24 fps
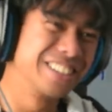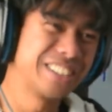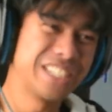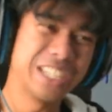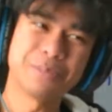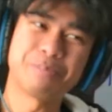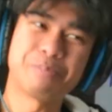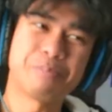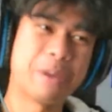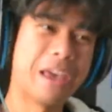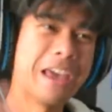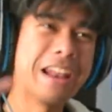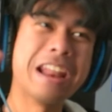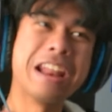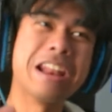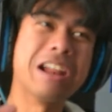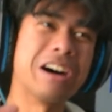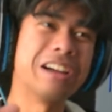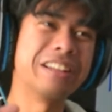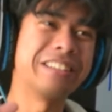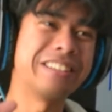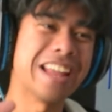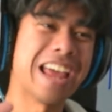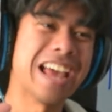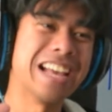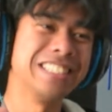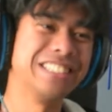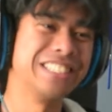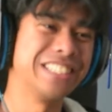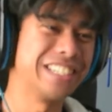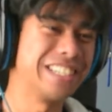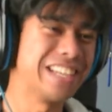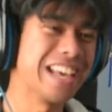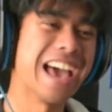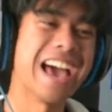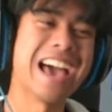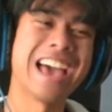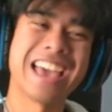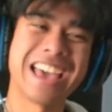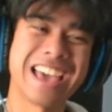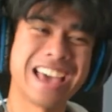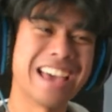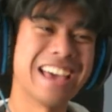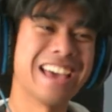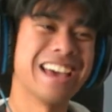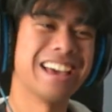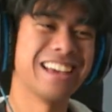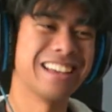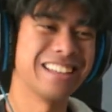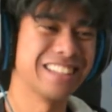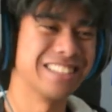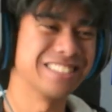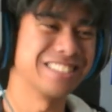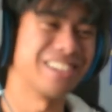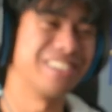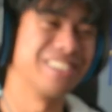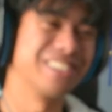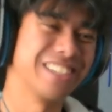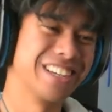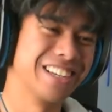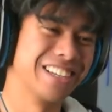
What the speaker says: Just pin it on Denji. Yeah, that's all